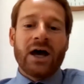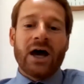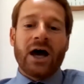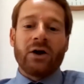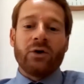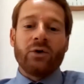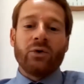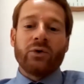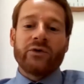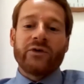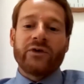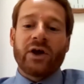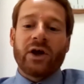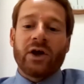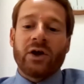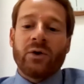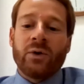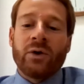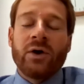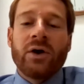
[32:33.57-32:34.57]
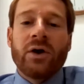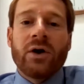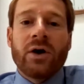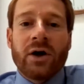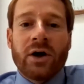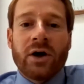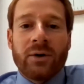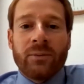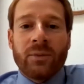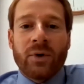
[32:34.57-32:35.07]
And also,
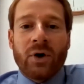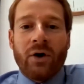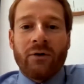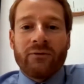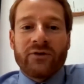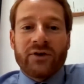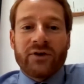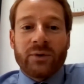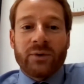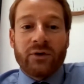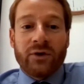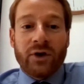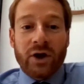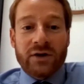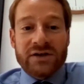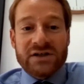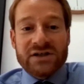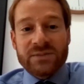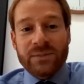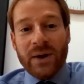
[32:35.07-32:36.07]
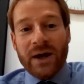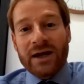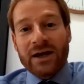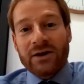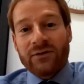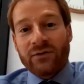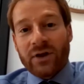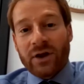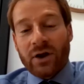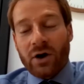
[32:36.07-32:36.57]
obviously with notice pay,
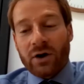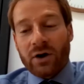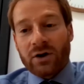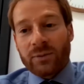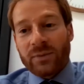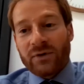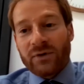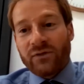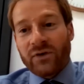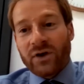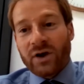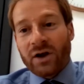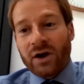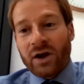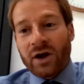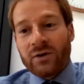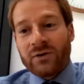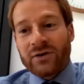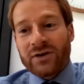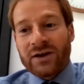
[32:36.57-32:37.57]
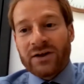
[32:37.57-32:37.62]
if they are going to be furloughed,